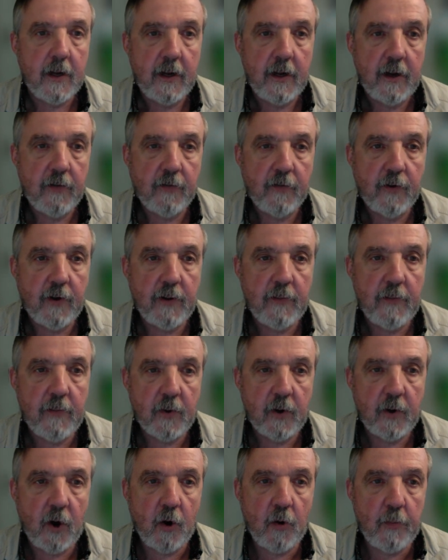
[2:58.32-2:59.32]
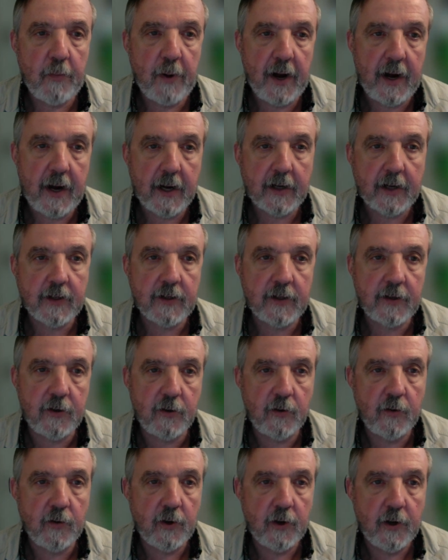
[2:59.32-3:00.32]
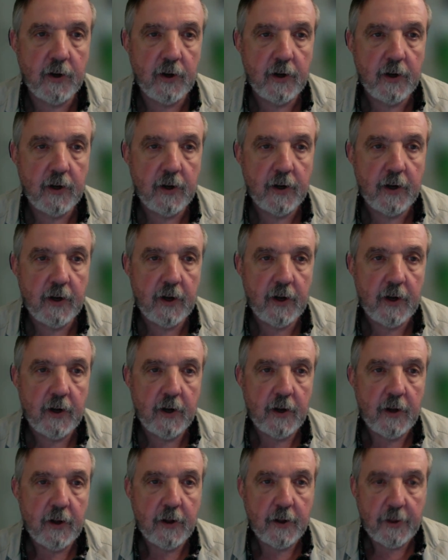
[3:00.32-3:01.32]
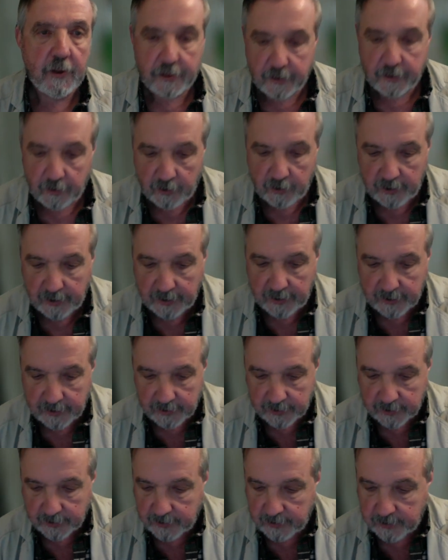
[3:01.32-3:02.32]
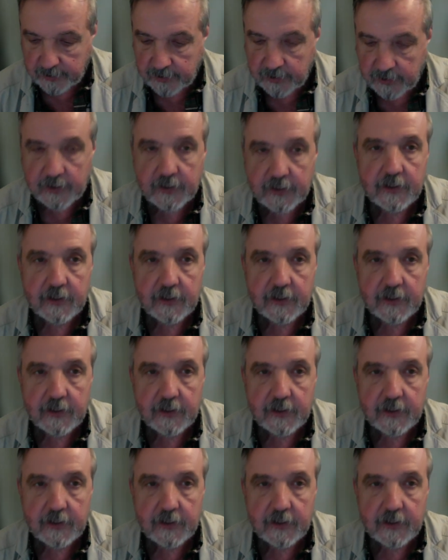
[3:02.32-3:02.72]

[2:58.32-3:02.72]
if we go back to 30 inches,